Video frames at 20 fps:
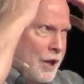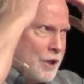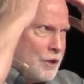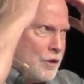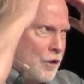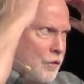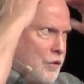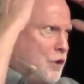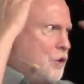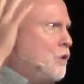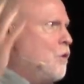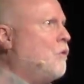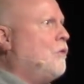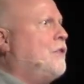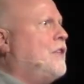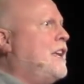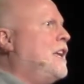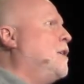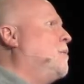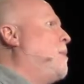so you don't
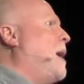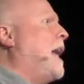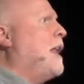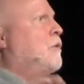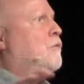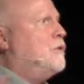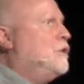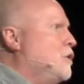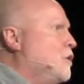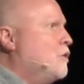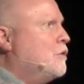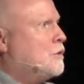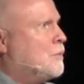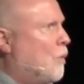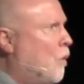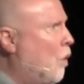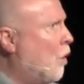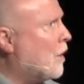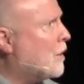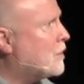think about it when you do
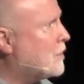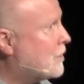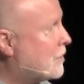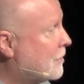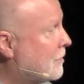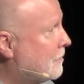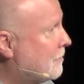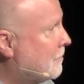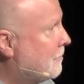sports.